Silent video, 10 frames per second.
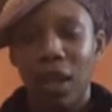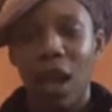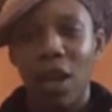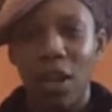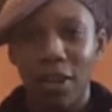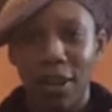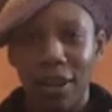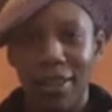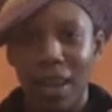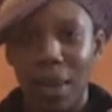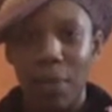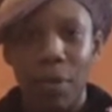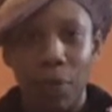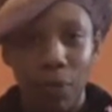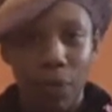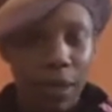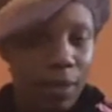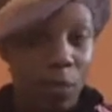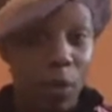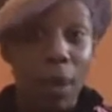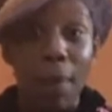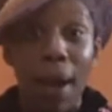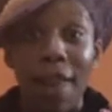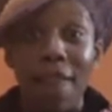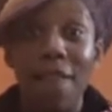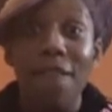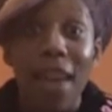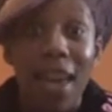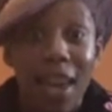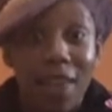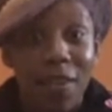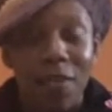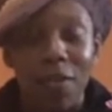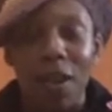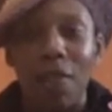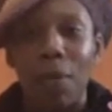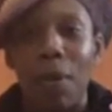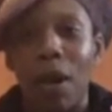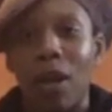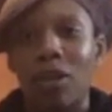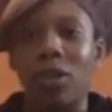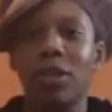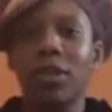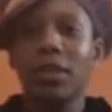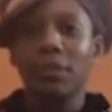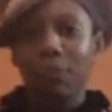Another example would be one of my favorite postures,